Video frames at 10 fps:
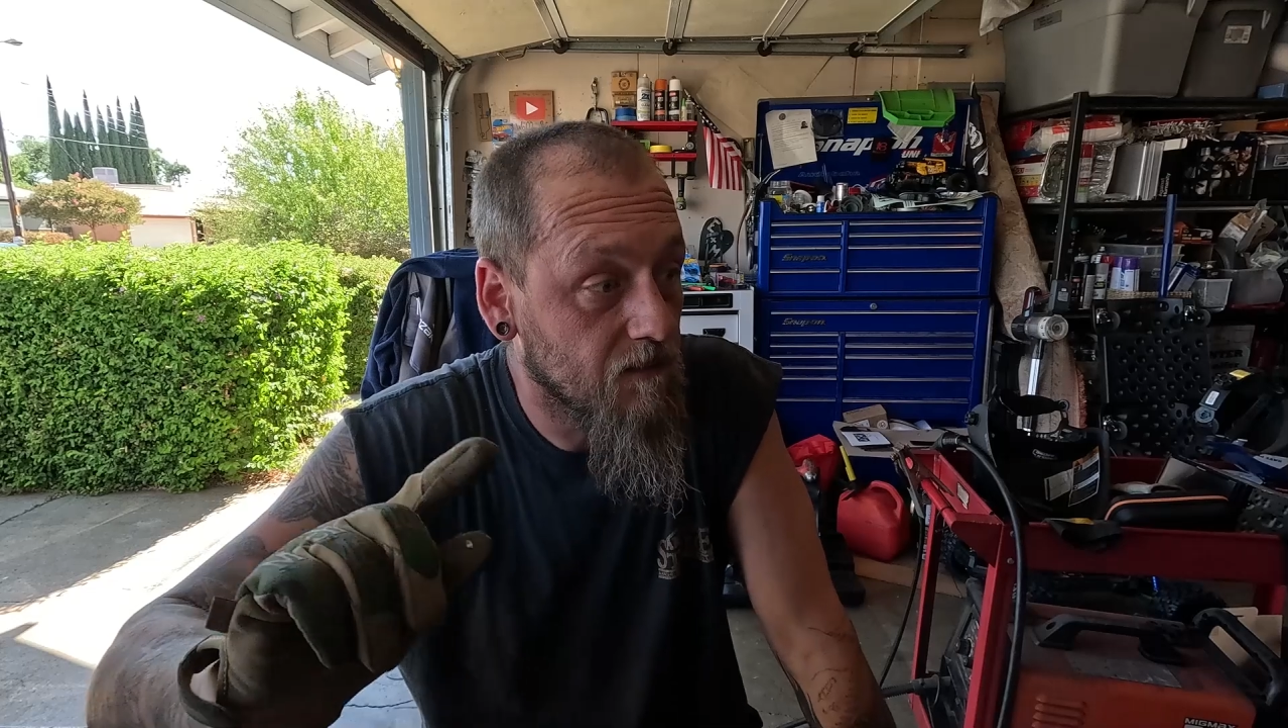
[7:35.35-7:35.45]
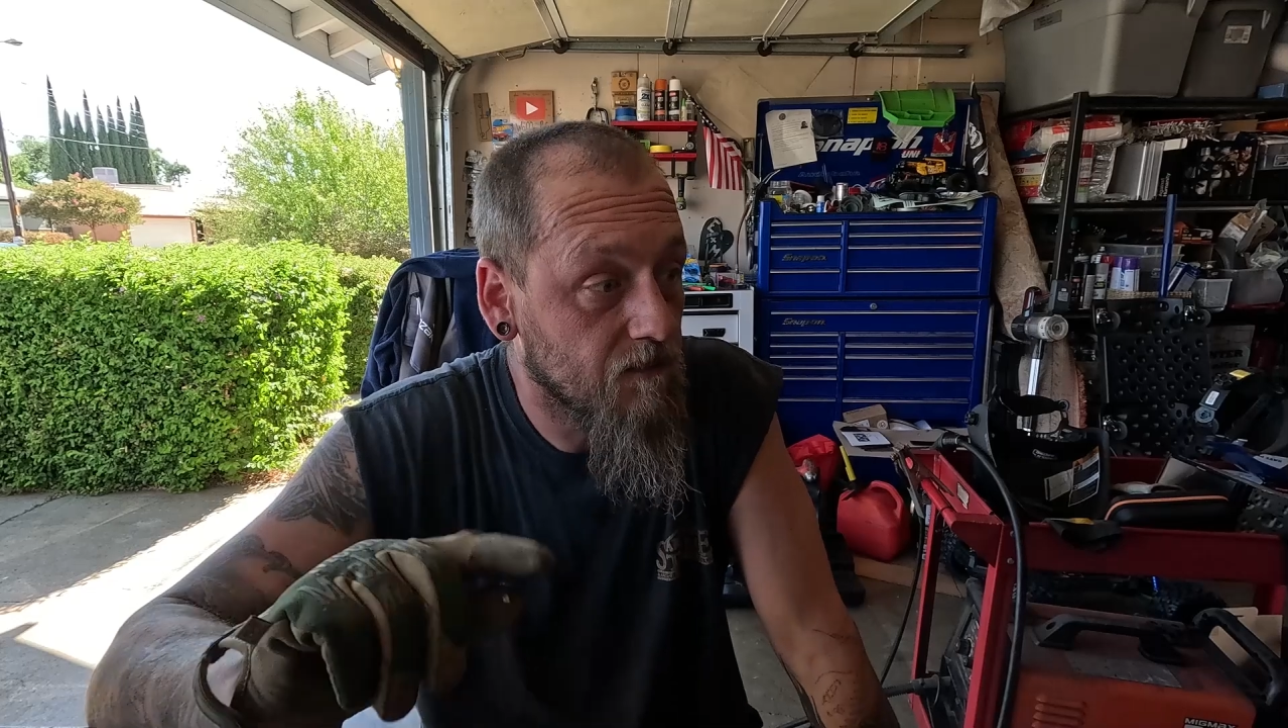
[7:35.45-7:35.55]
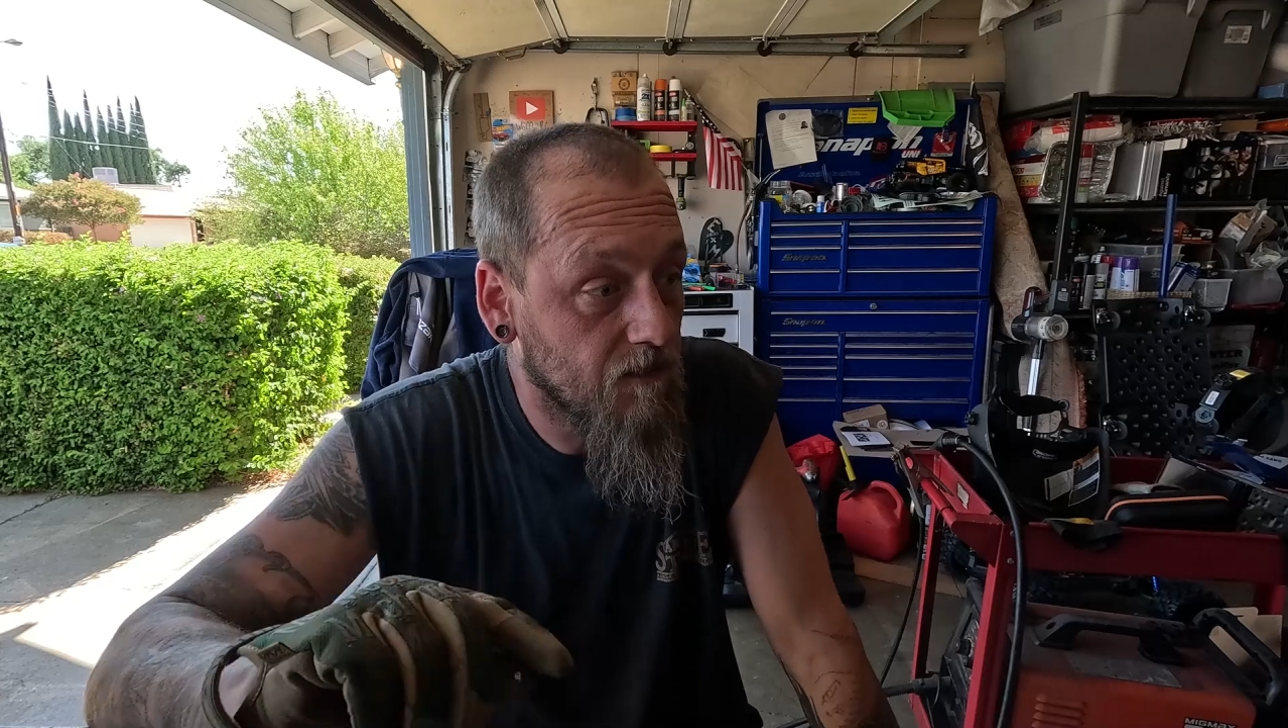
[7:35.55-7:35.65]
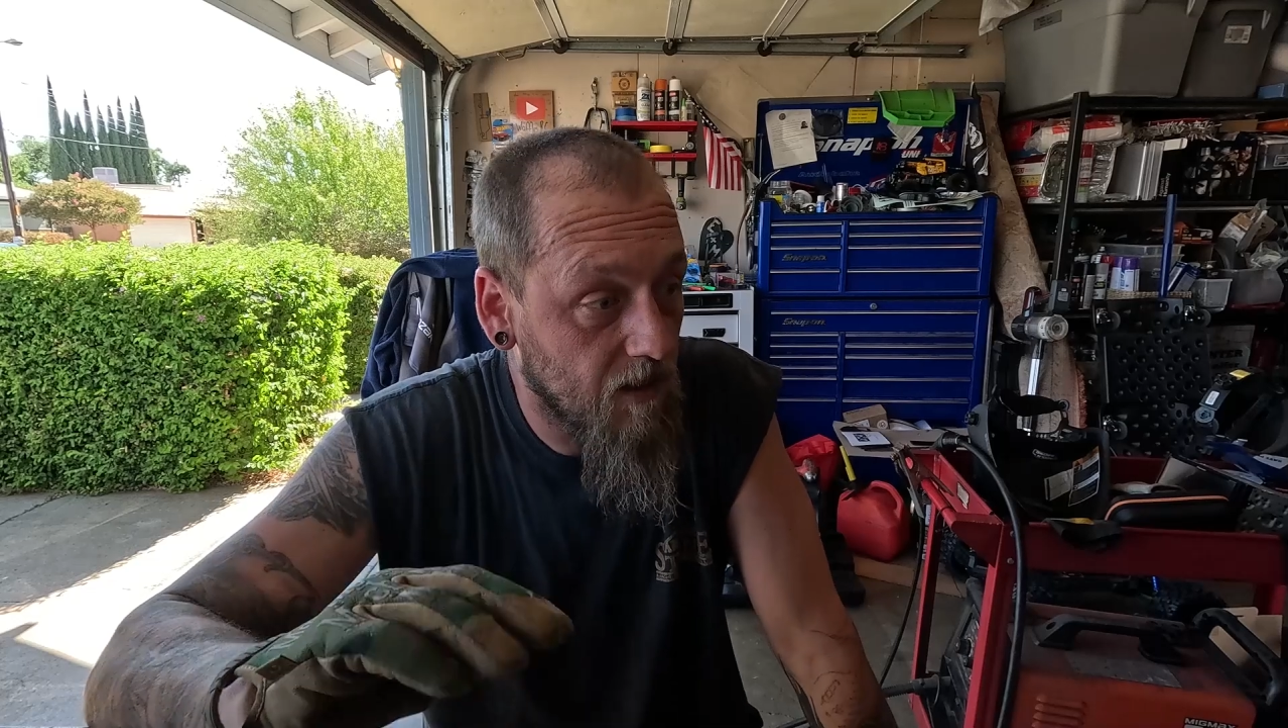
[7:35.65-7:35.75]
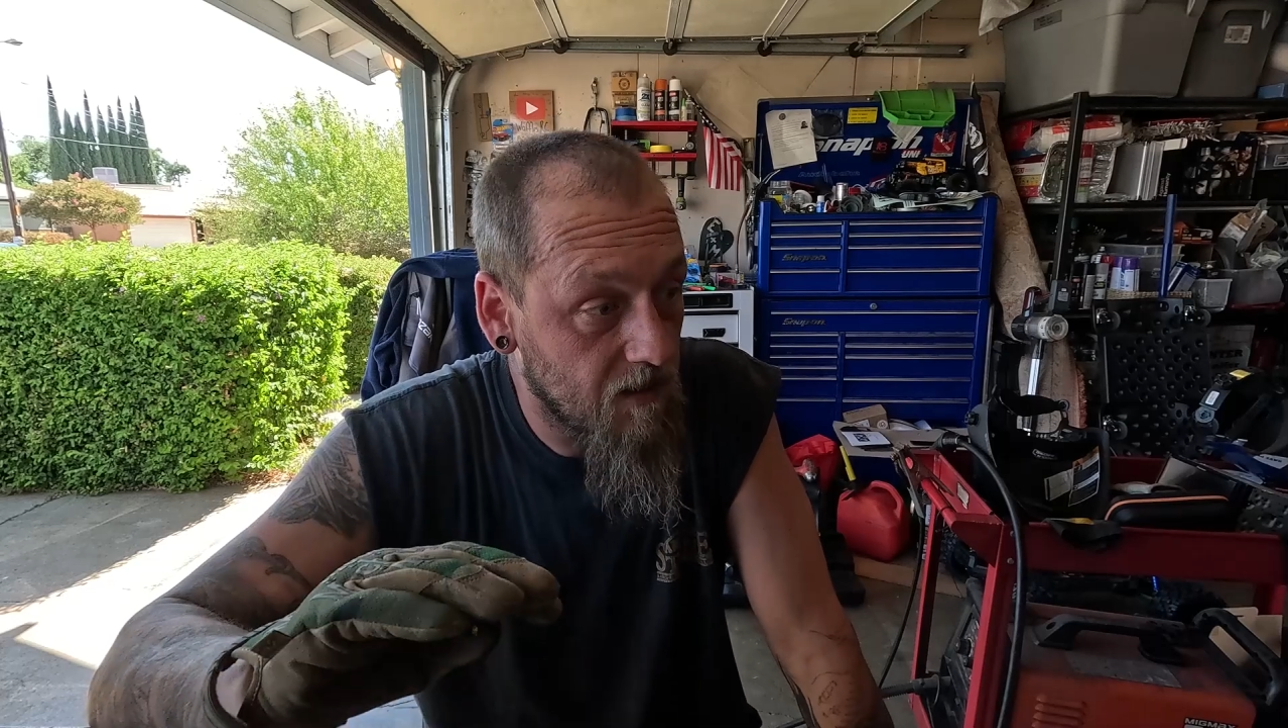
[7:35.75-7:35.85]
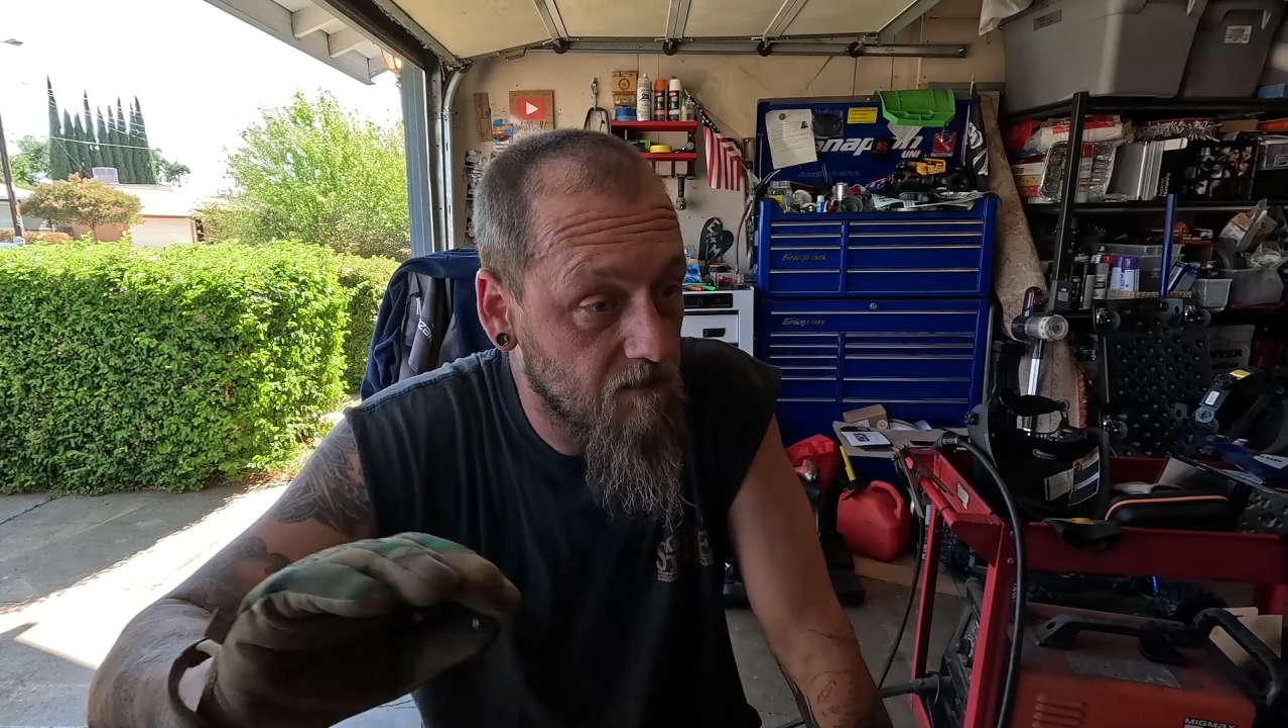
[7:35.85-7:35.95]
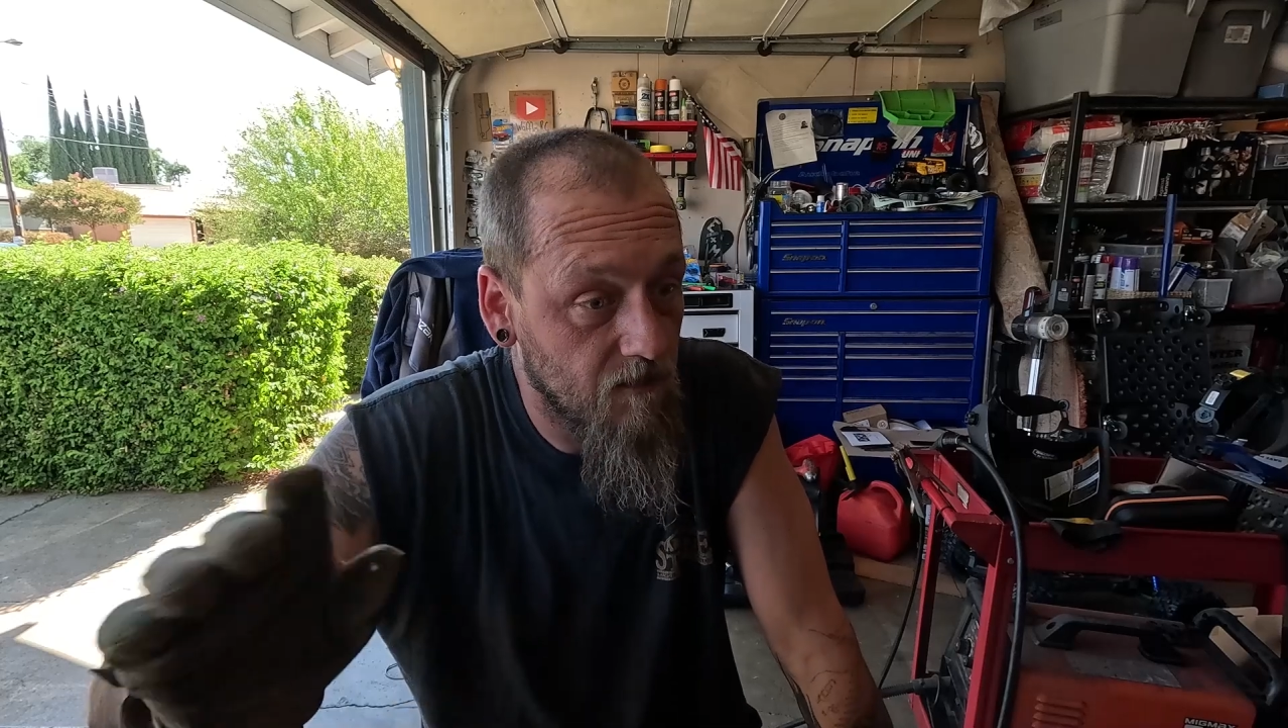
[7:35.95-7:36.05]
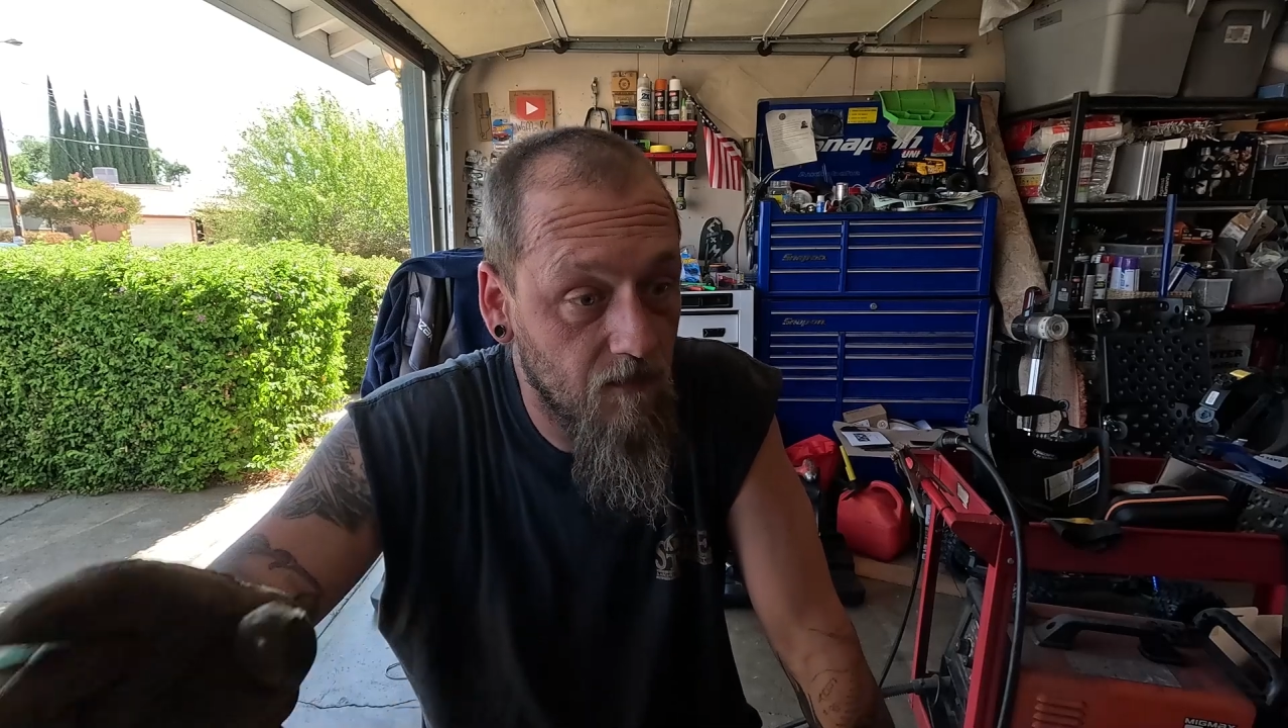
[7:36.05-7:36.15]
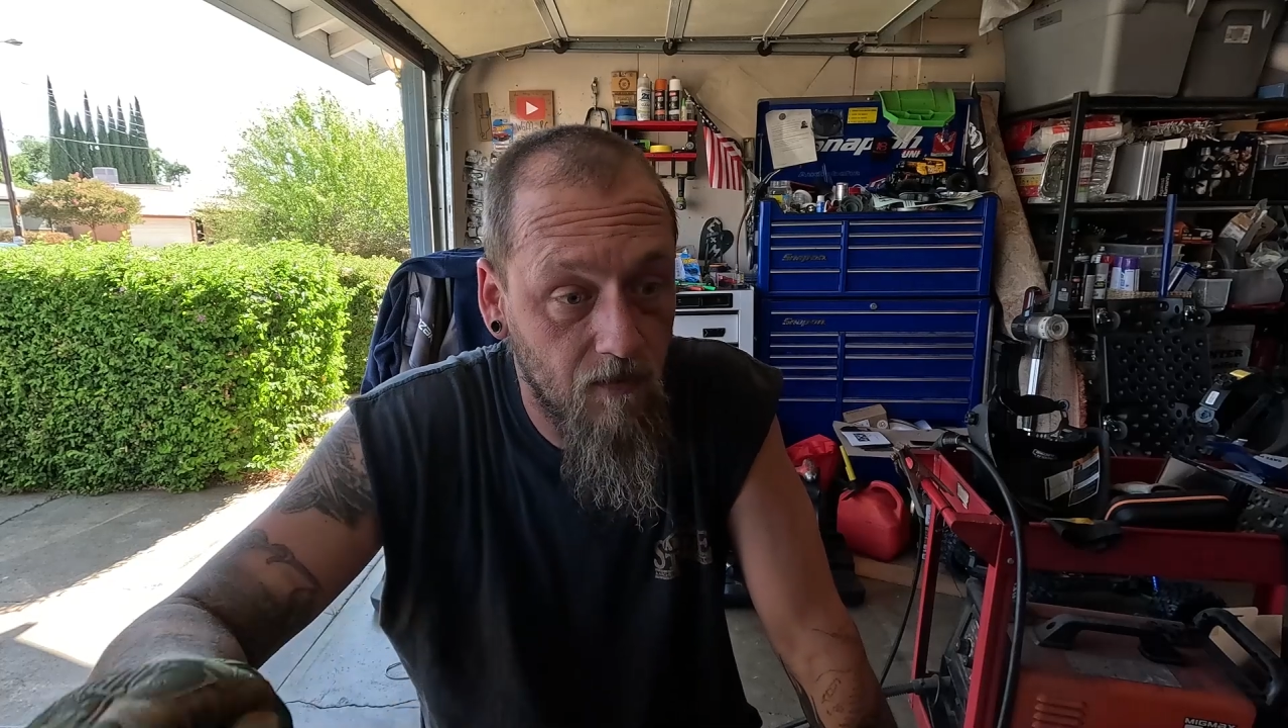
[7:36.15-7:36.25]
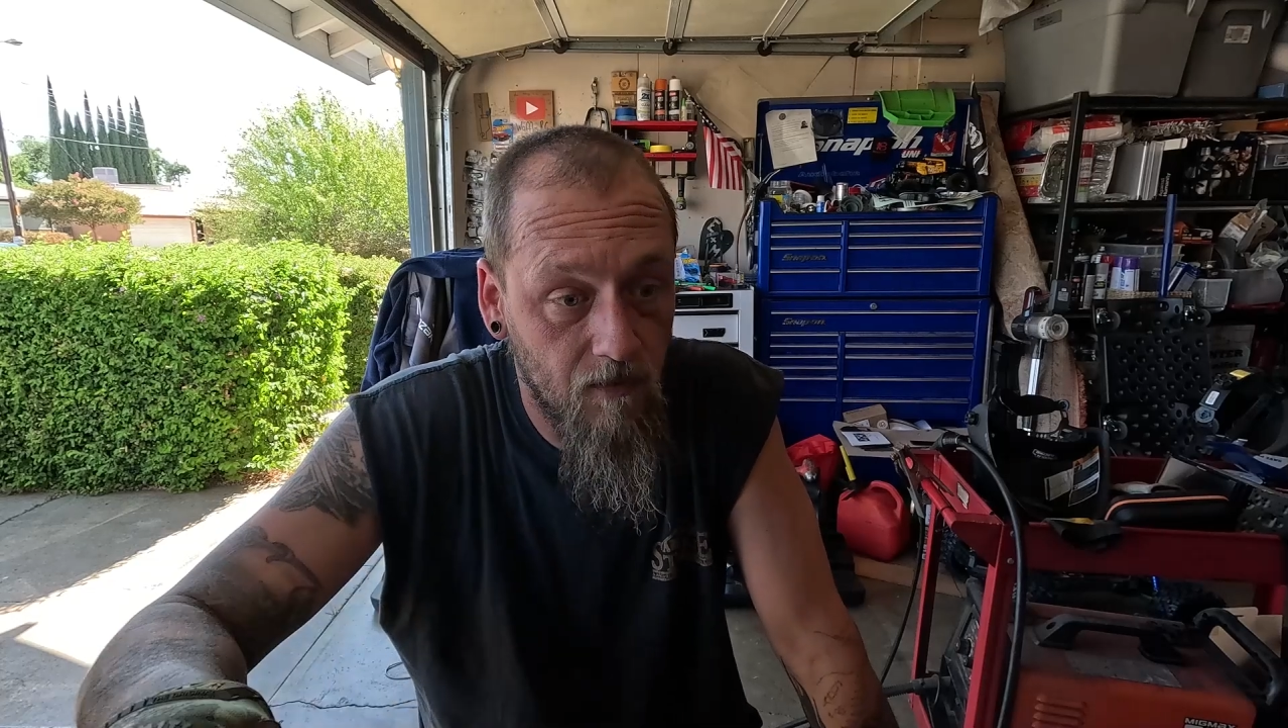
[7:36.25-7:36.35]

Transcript: frame for the